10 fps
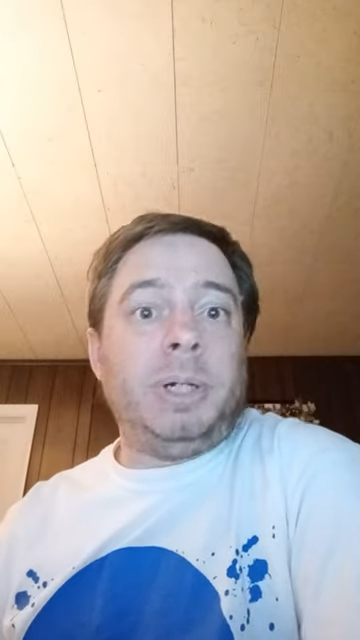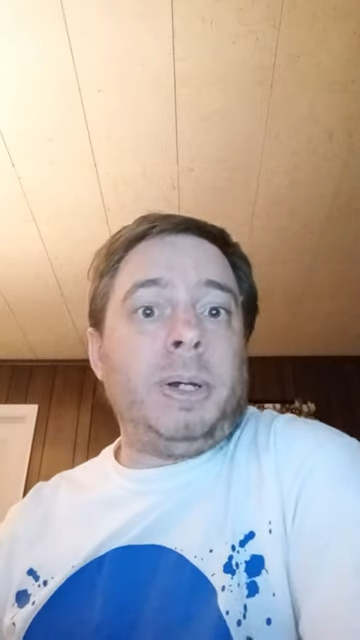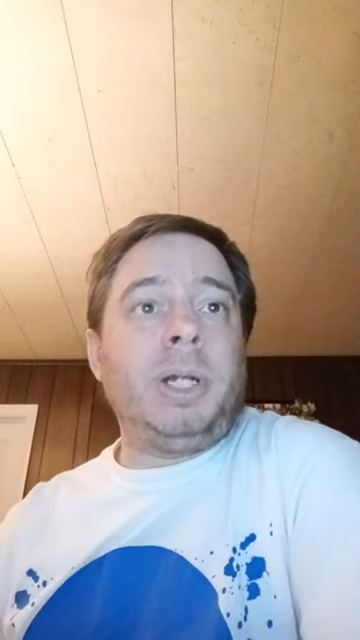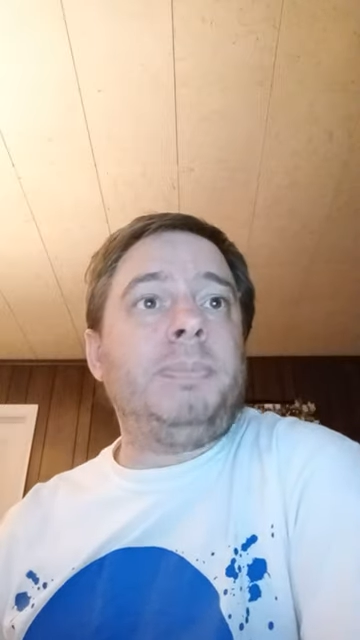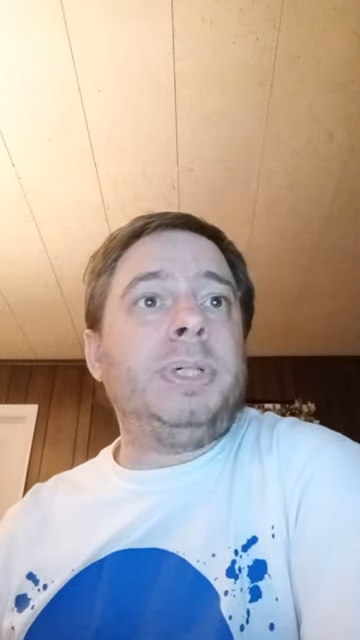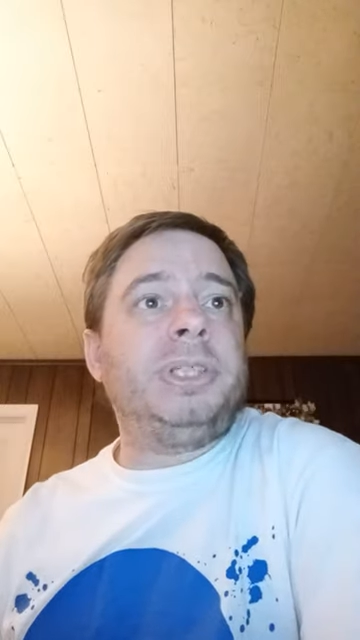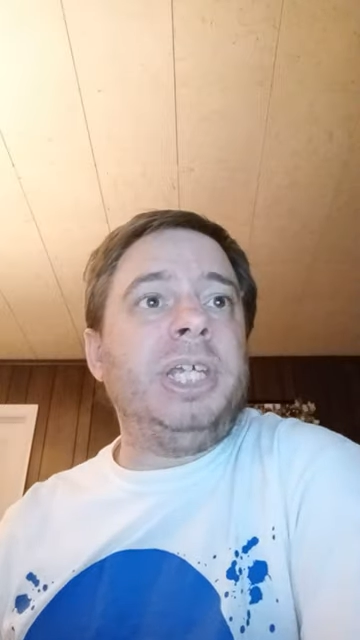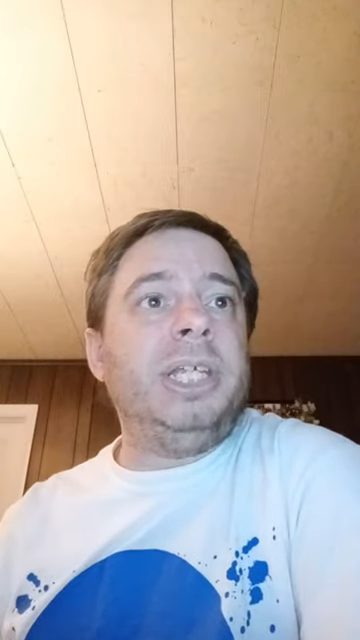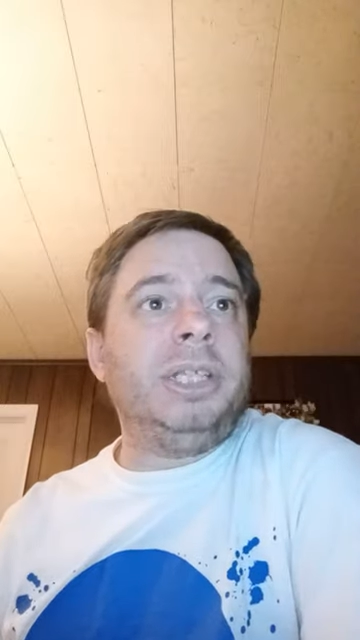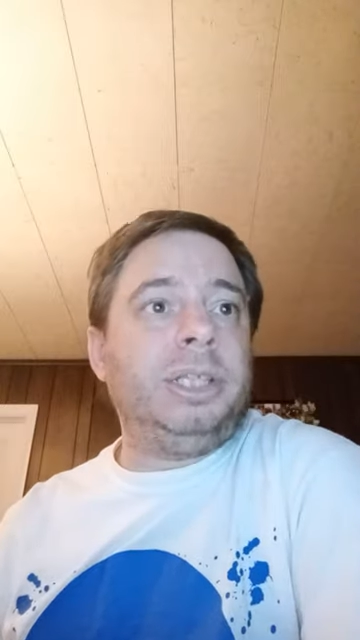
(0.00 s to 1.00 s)
and I'm gonna put
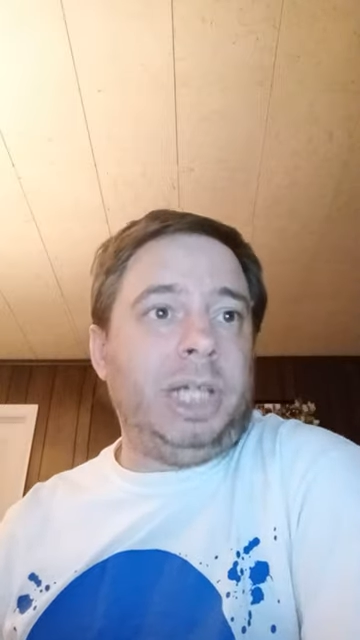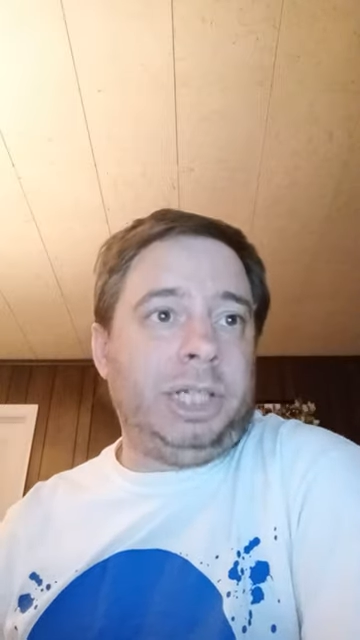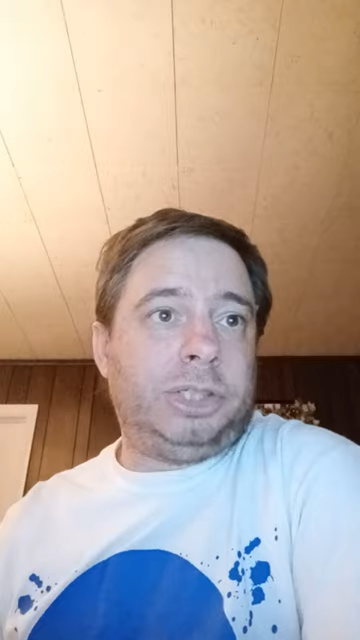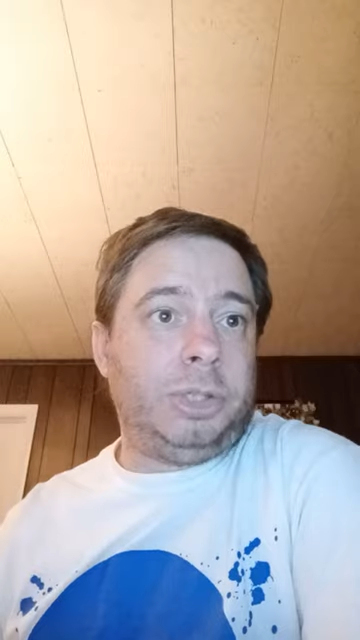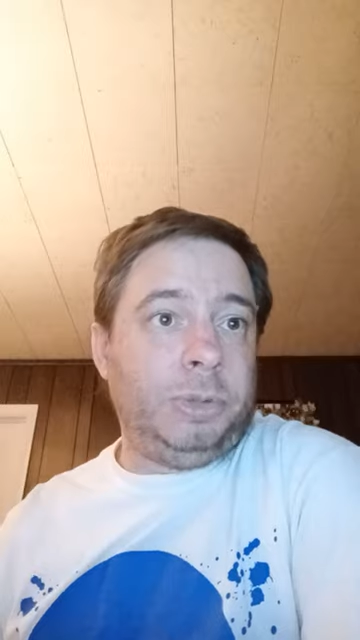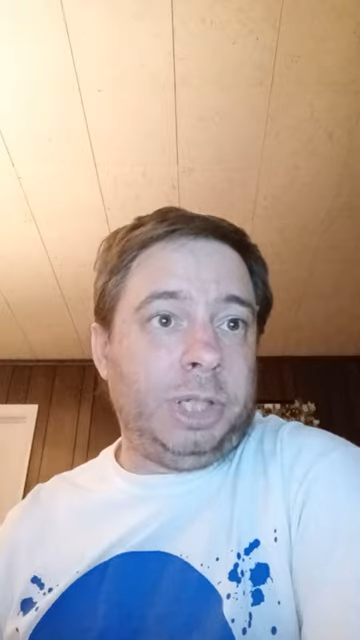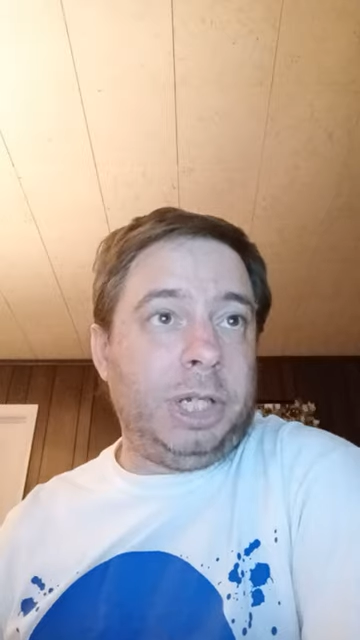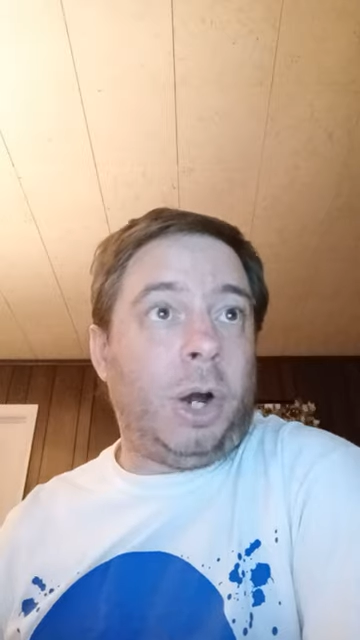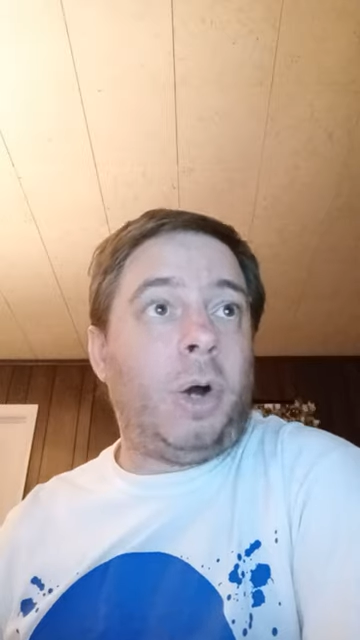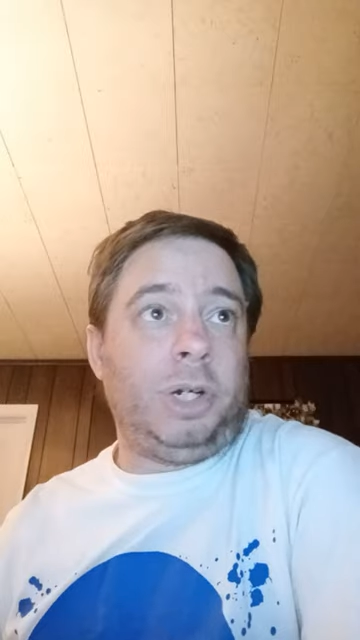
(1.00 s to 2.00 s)
the link to
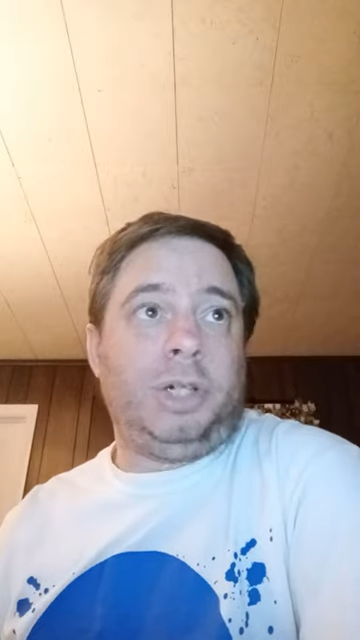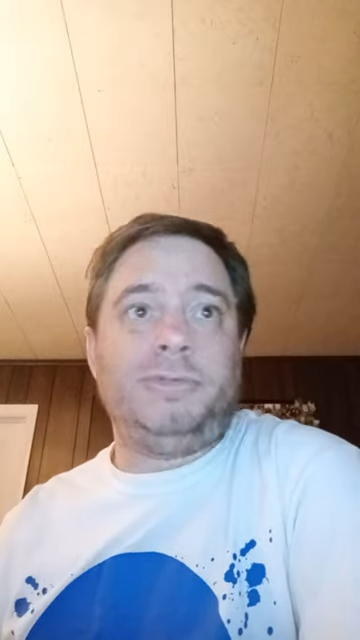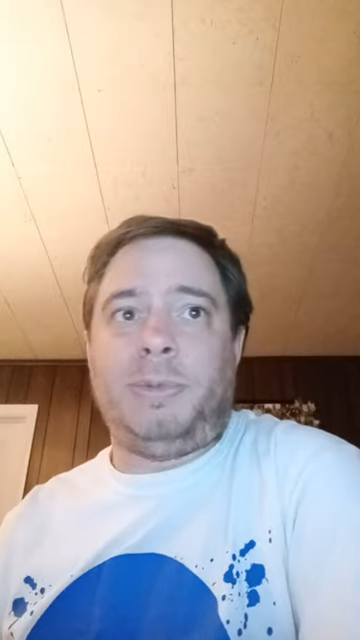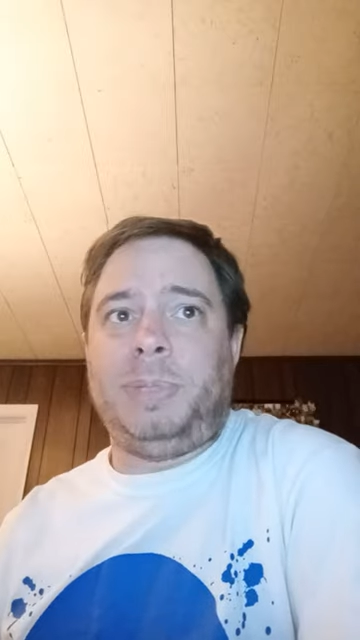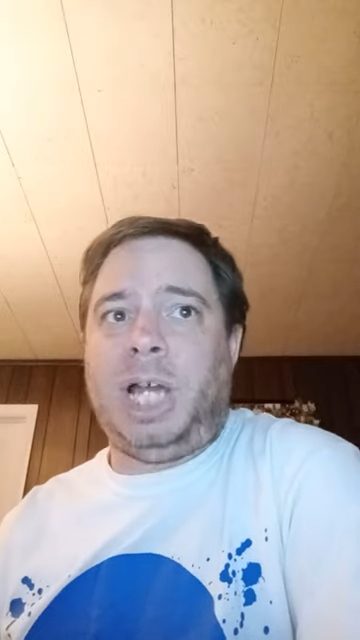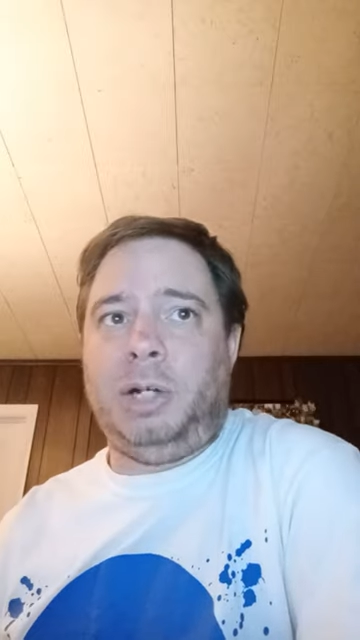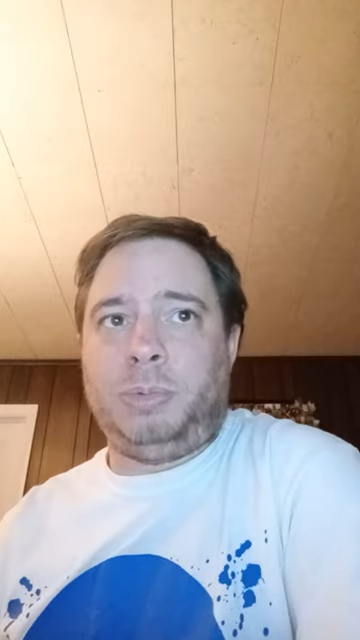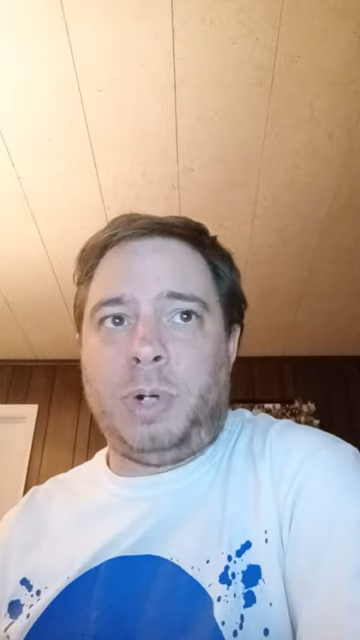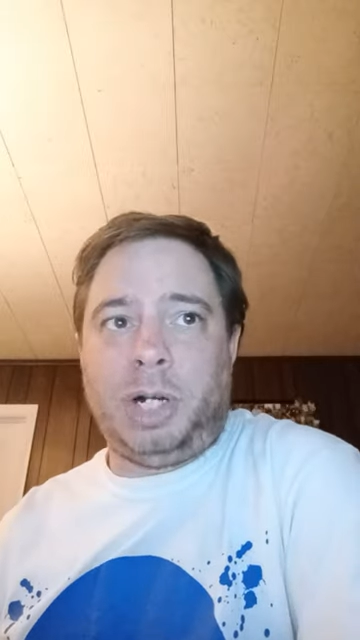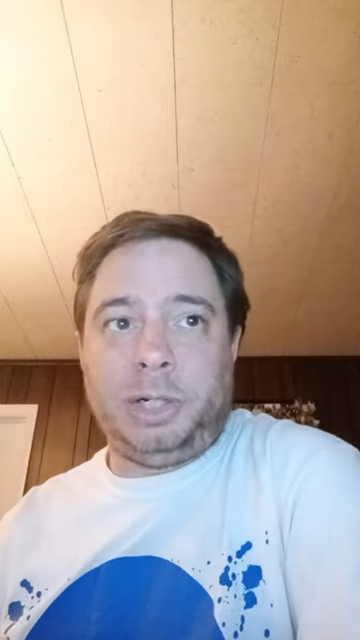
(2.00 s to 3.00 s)
the article from
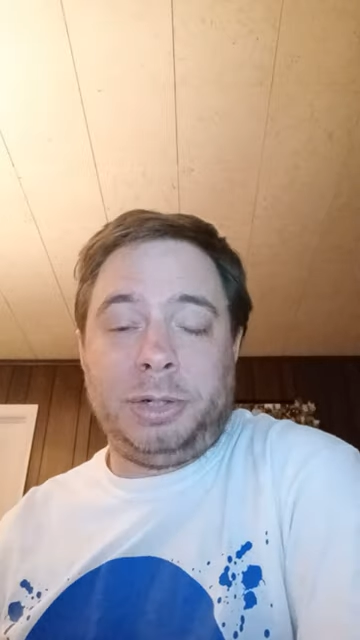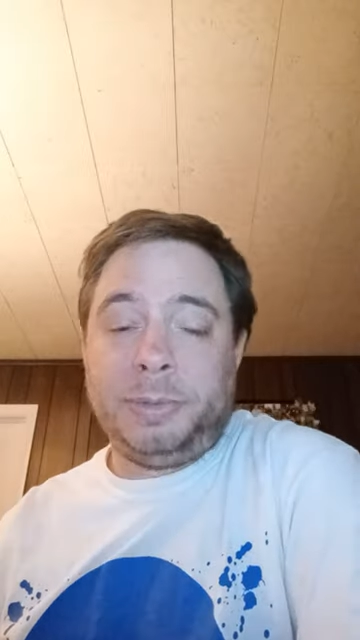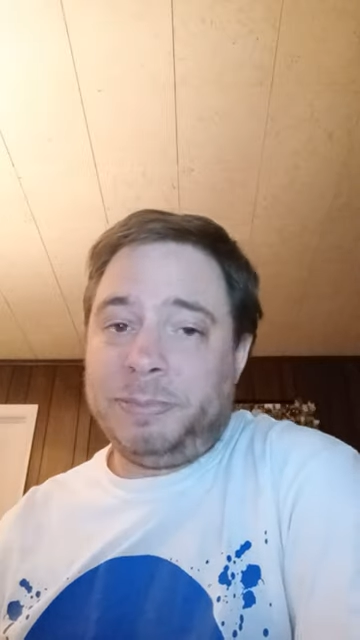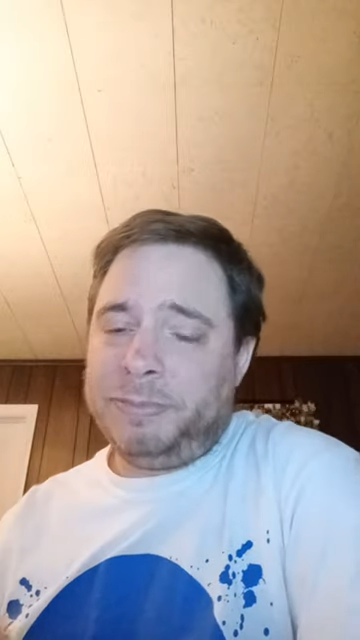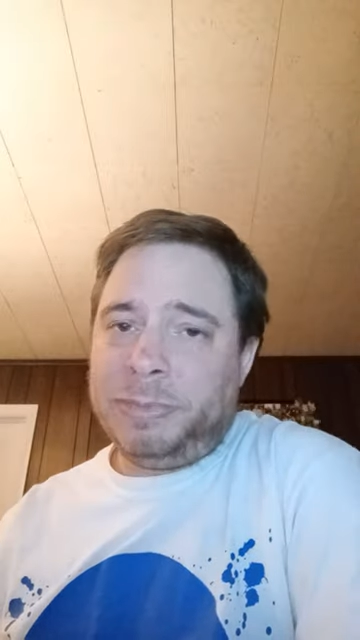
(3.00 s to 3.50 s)
Loudwire